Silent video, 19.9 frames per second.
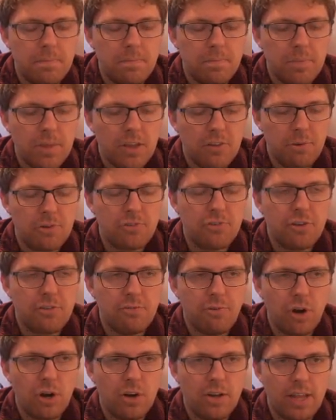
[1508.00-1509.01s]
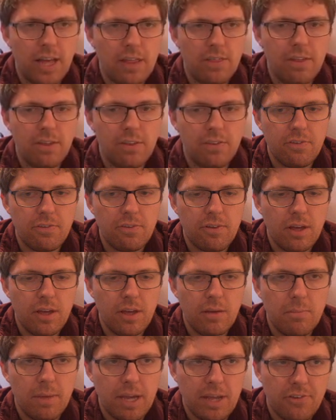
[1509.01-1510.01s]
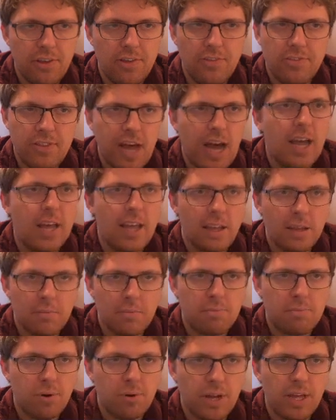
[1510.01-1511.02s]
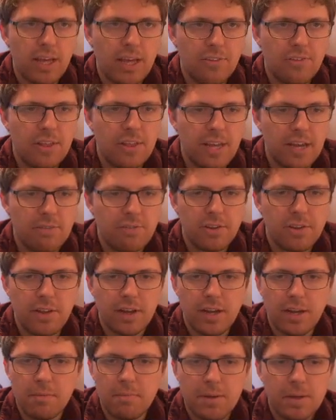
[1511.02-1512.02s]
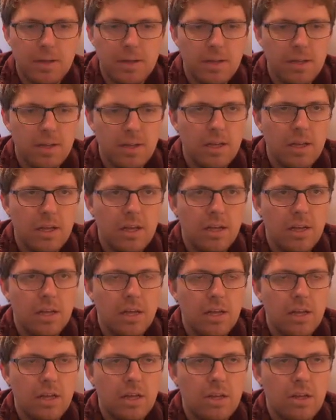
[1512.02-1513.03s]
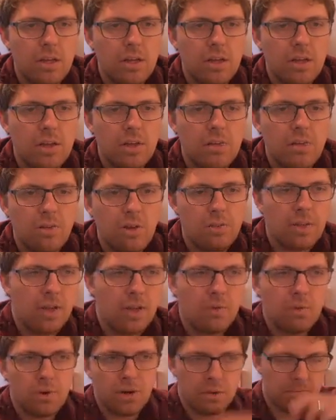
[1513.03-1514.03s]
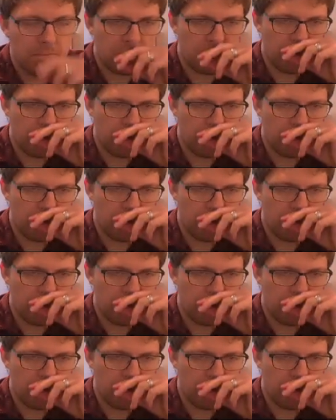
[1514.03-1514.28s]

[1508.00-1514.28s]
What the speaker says: Tethys, because he's dying pretty easily every time. So I think we're in pretty